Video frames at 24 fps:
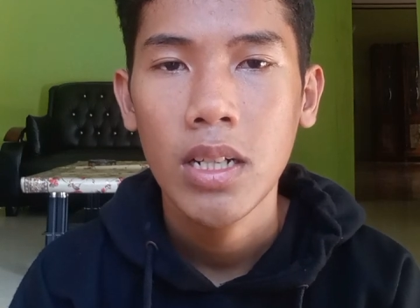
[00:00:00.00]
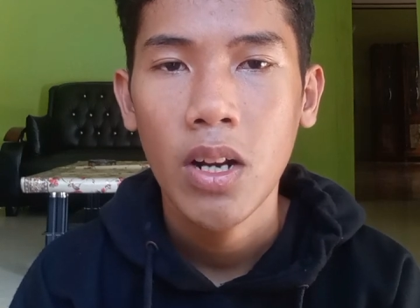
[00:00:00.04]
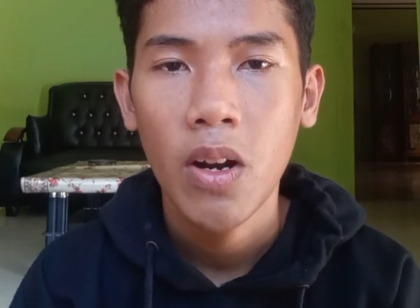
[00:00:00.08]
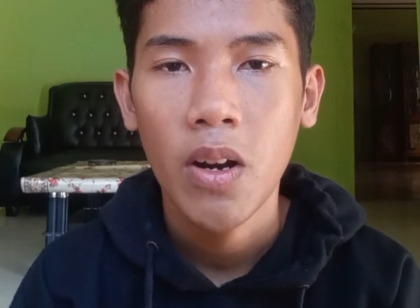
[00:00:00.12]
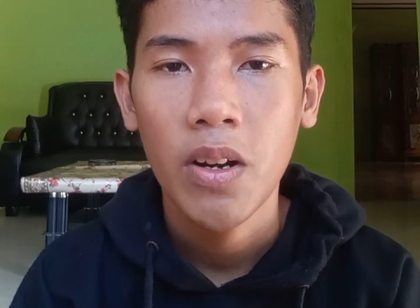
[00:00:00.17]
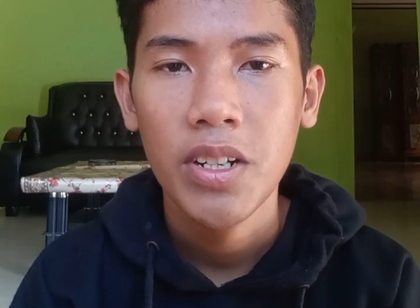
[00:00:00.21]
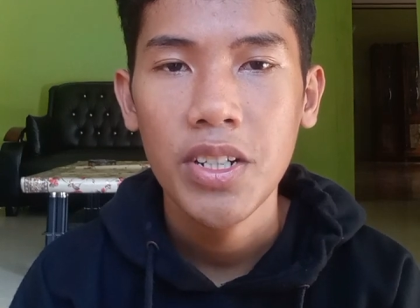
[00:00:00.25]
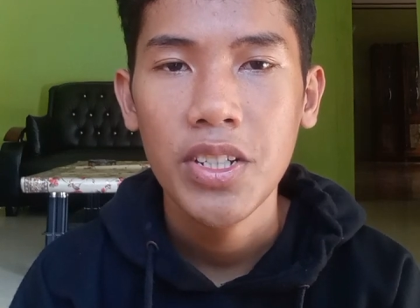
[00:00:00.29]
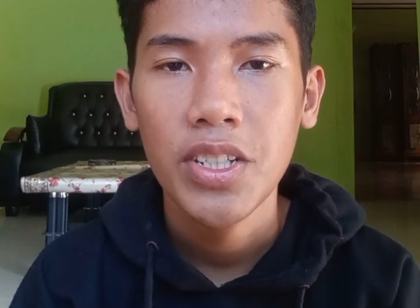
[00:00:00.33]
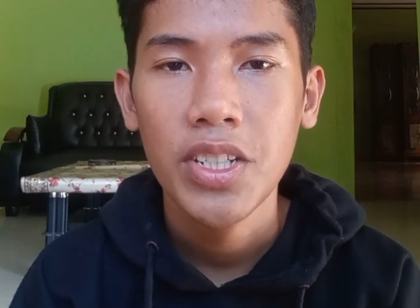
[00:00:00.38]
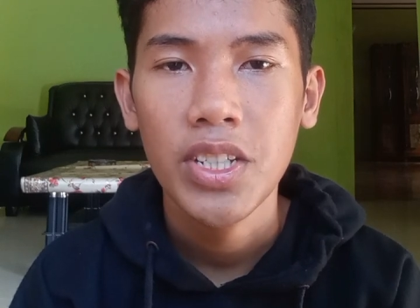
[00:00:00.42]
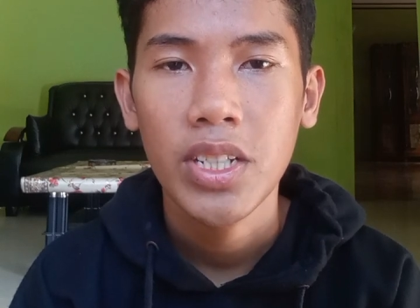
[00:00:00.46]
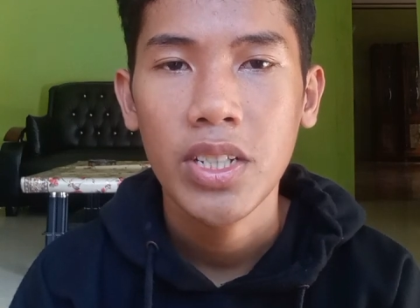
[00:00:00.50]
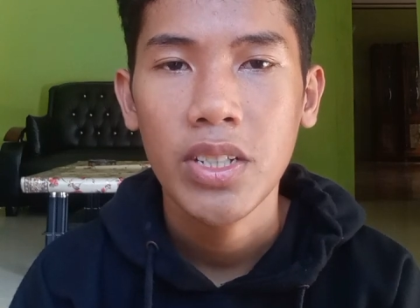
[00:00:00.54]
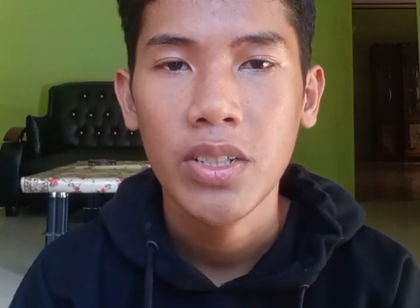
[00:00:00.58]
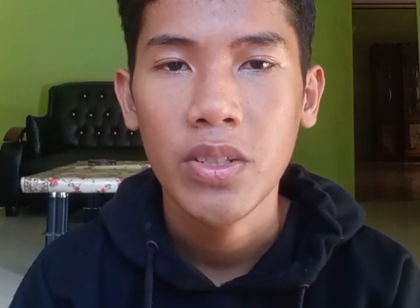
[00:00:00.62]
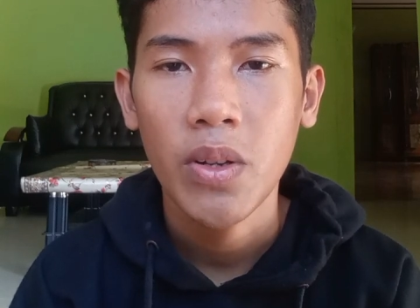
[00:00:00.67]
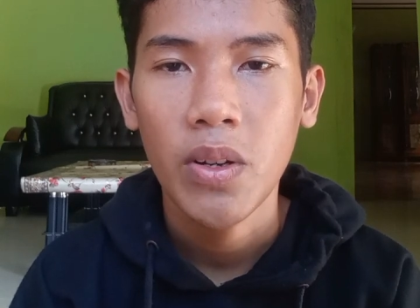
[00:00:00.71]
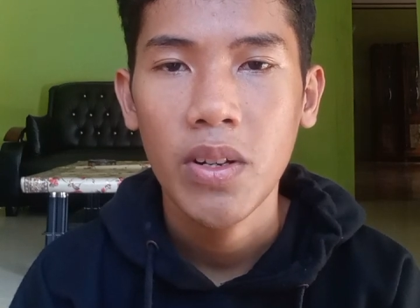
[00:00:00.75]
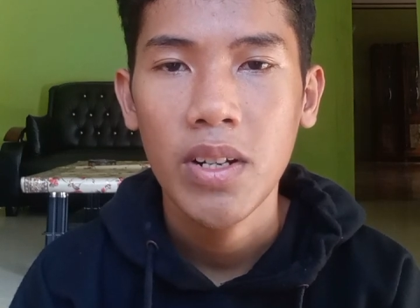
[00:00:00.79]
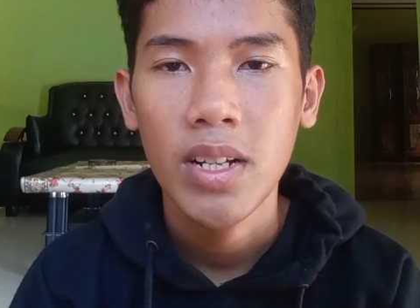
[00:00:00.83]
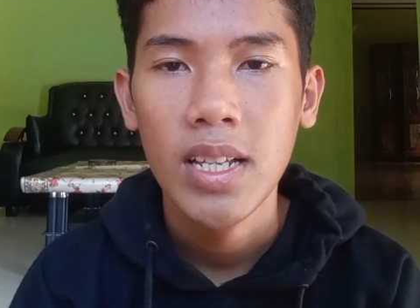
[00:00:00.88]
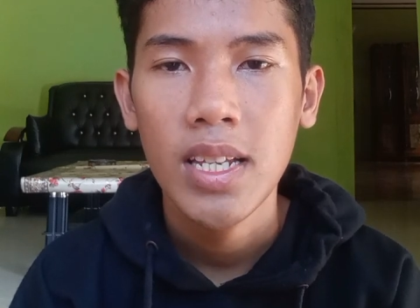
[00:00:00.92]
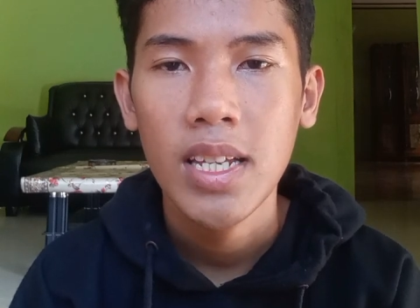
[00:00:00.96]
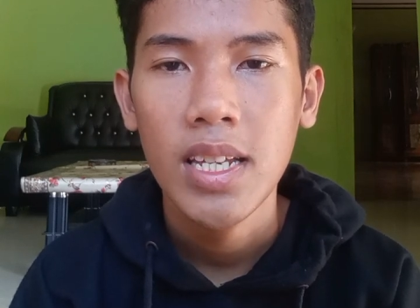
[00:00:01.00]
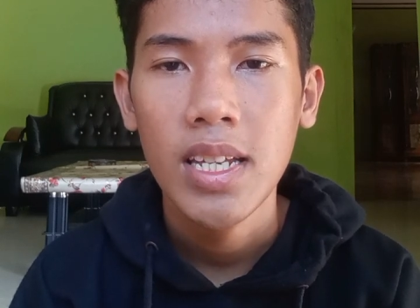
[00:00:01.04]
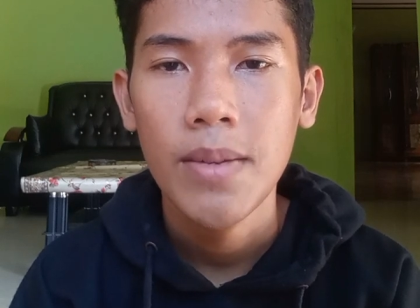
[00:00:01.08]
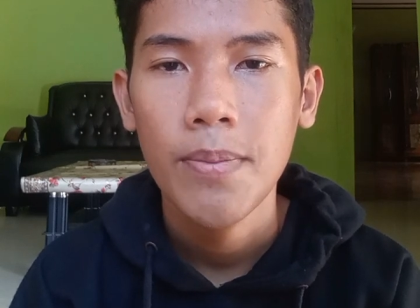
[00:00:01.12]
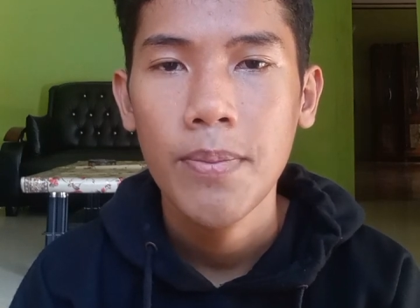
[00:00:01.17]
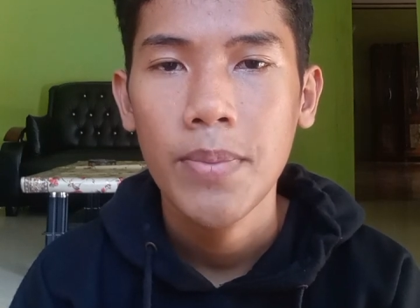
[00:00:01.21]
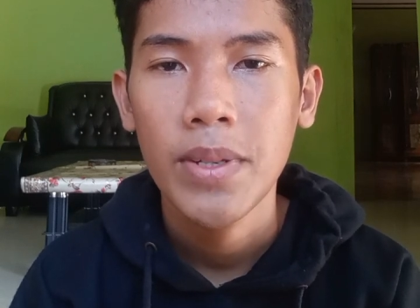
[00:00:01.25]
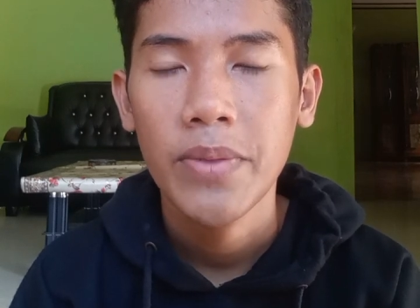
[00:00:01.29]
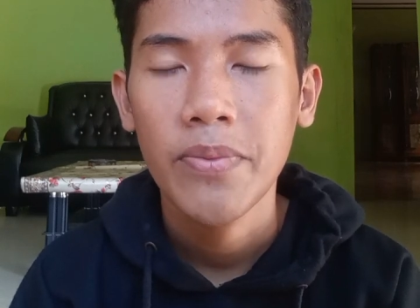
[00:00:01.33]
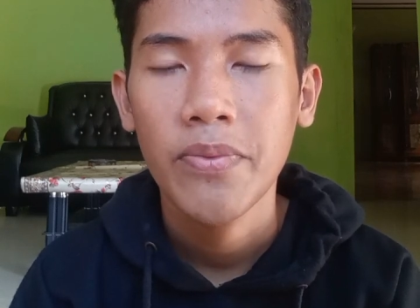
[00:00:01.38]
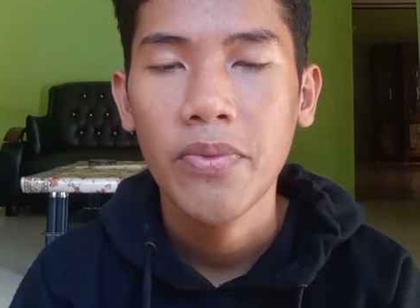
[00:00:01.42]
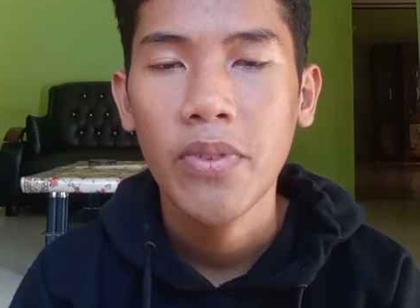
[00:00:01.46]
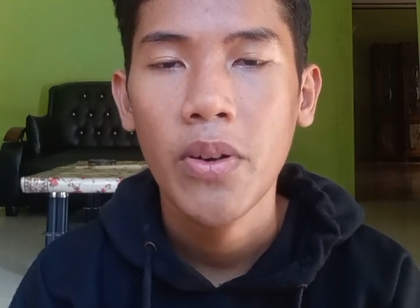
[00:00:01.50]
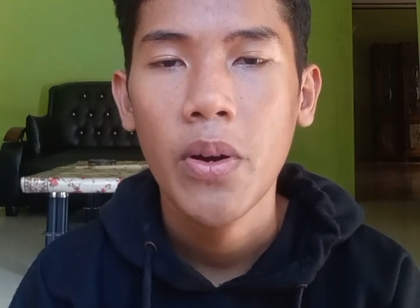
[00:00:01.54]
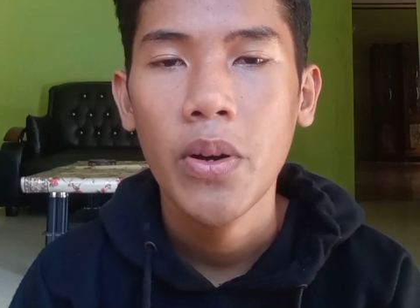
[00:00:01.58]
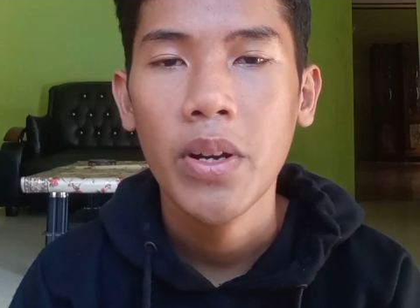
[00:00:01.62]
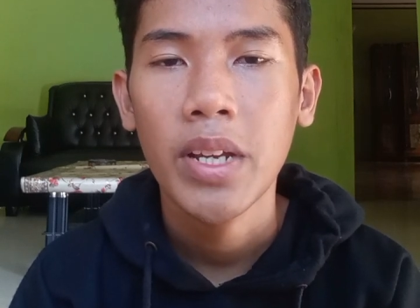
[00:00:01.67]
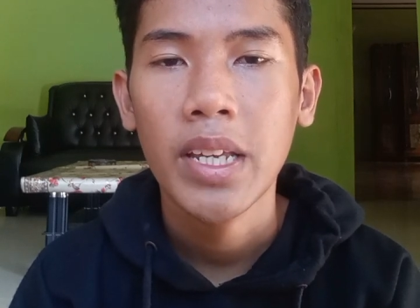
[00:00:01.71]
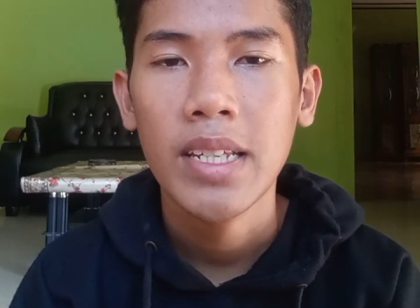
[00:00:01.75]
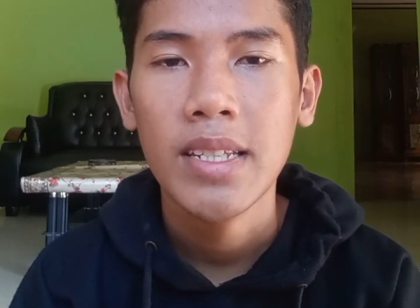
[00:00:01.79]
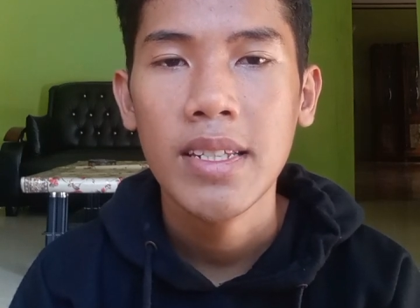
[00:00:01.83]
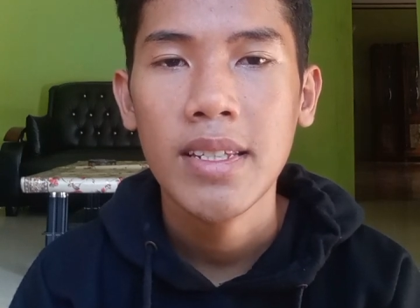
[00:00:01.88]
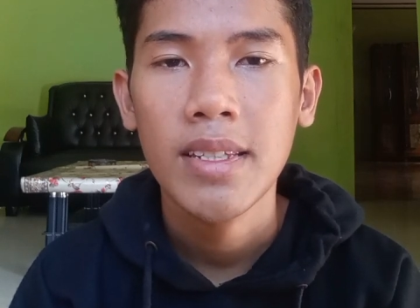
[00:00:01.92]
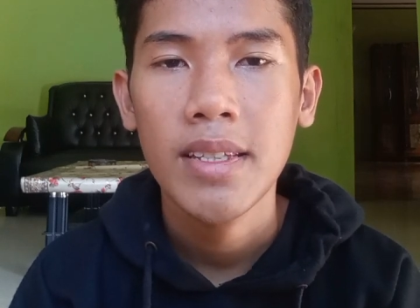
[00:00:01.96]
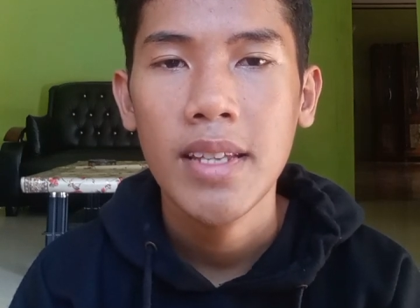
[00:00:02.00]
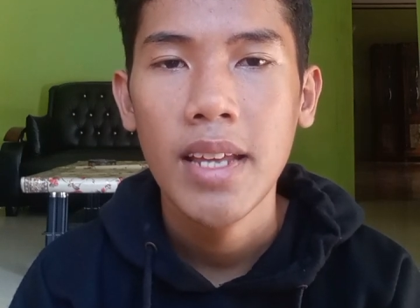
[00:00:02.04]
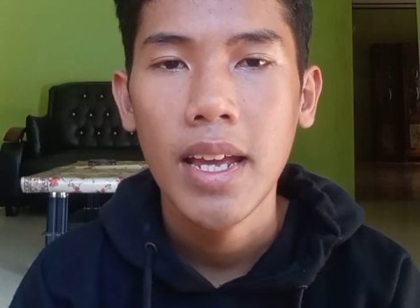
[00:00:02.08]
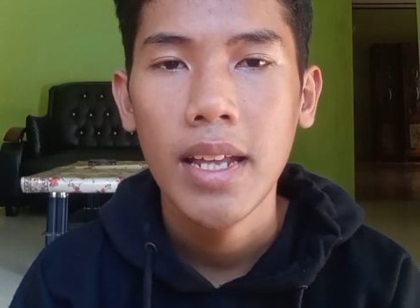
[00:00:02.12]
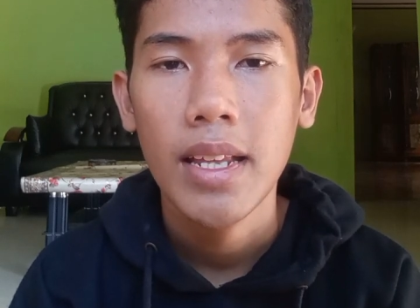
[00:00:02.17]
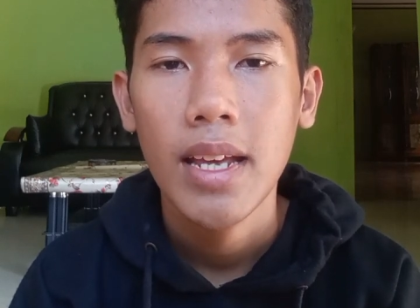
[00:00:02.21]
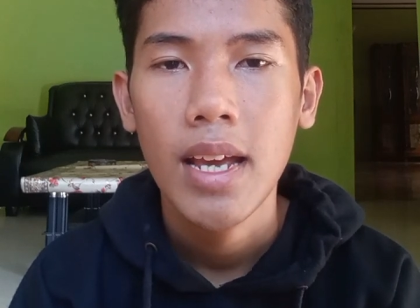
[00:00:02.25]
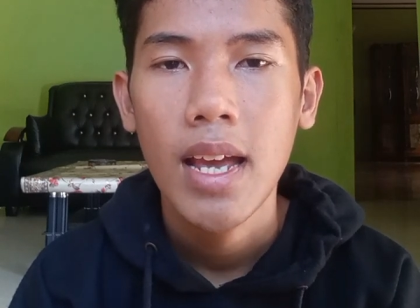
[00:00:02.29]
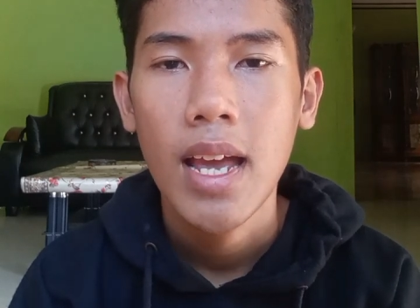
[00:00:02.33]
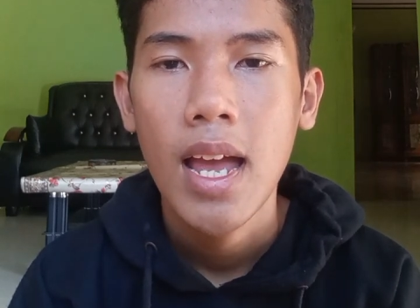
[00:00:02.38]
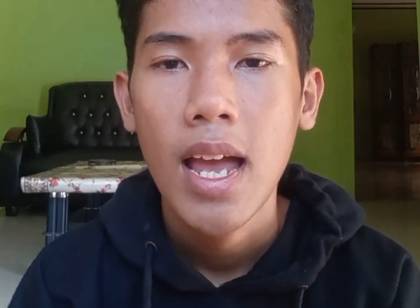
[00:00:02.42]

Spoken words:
Church shortly before his death.